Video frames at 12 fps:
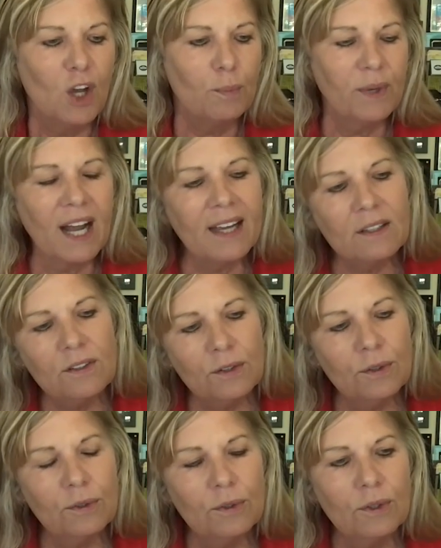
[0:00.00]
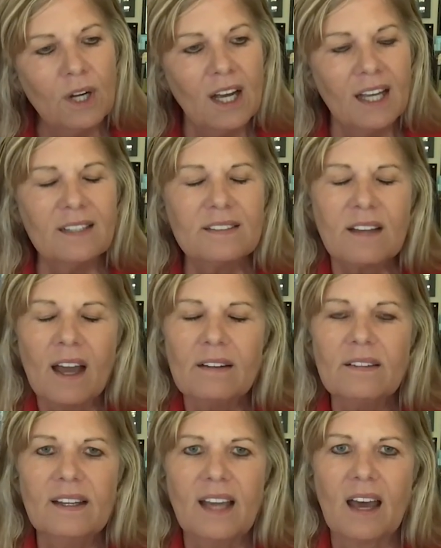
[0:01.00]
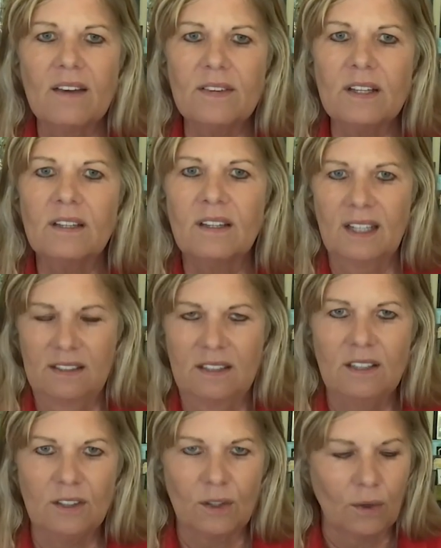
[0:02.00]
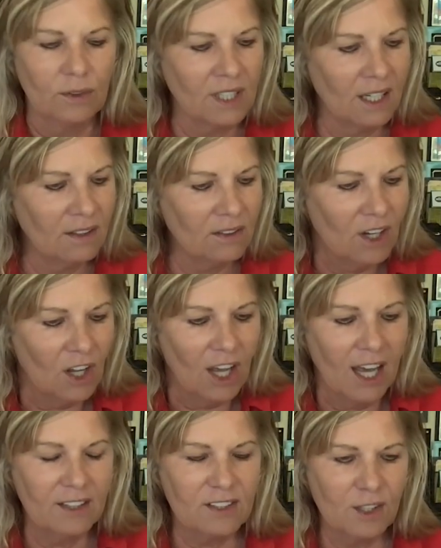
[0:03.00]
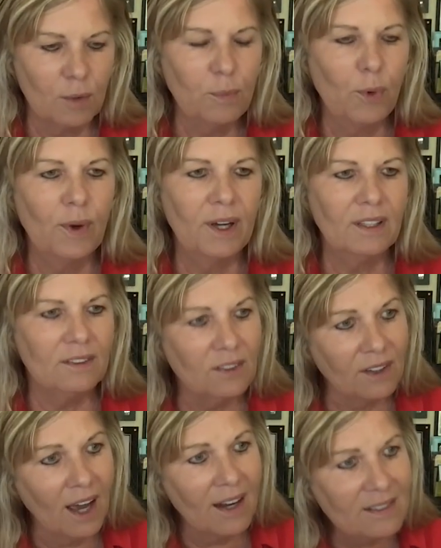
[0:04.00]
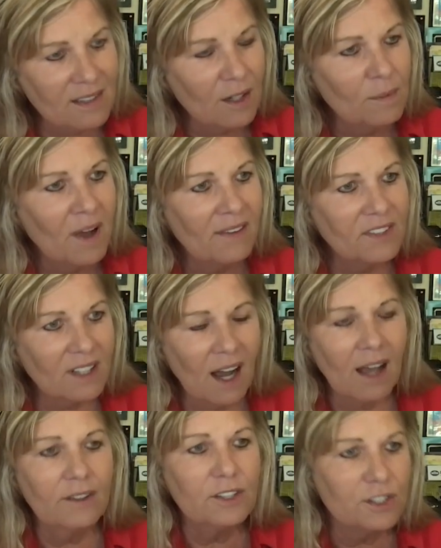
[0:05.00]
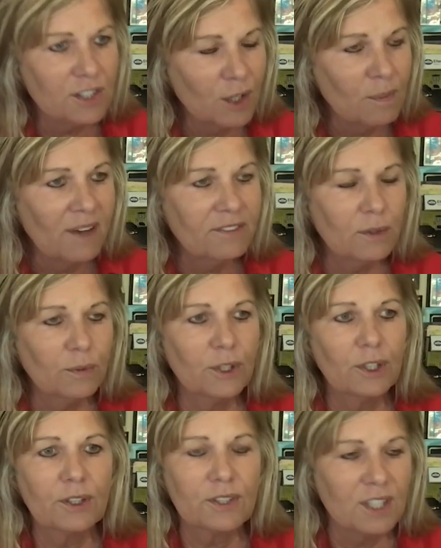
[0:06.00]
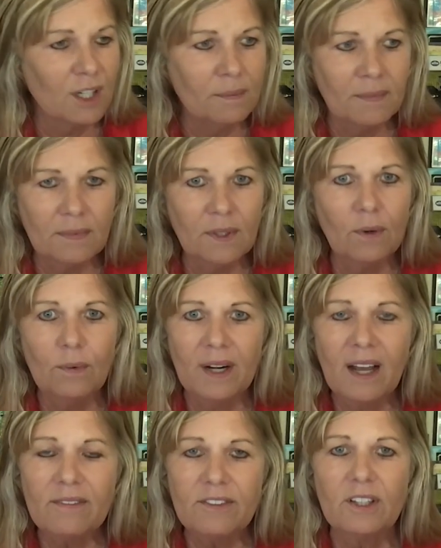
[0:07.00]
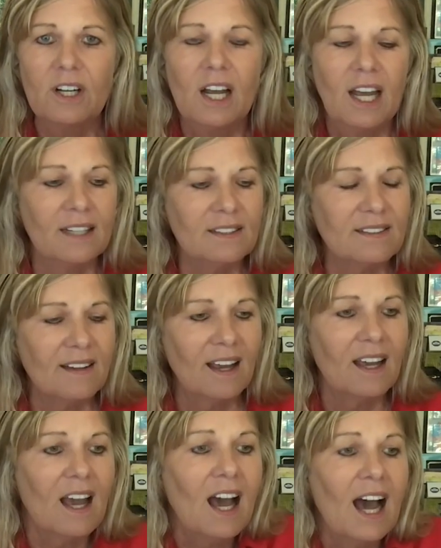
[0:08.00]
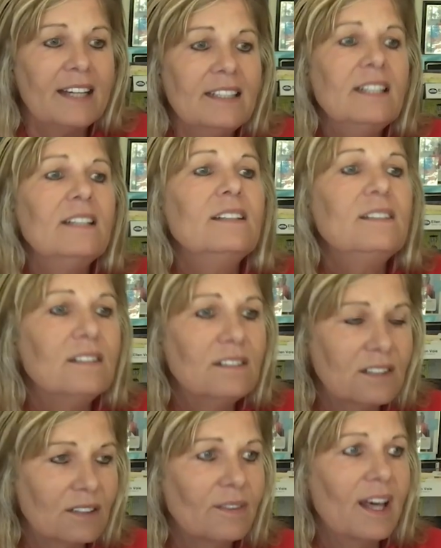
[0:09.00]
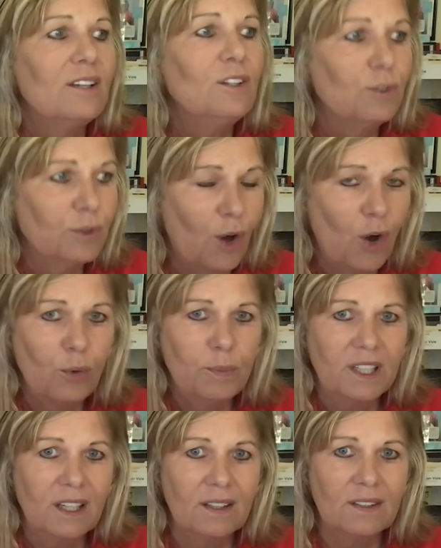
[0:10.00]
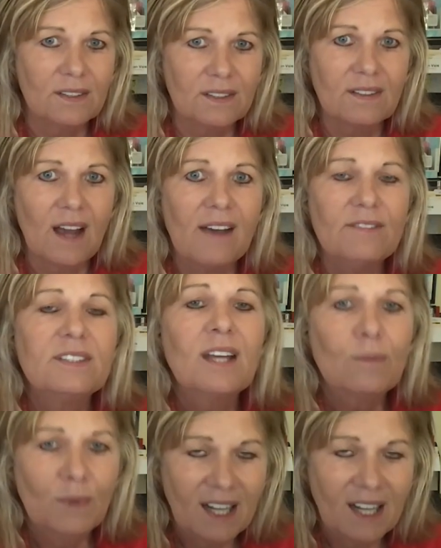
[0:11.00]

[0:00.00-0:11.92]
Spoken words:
But I knew, and it's kind of like having an 18-year-old. And at some point, you got to send them off to college or send them off to work or send them, whatever, and say, I need to let you go because I've done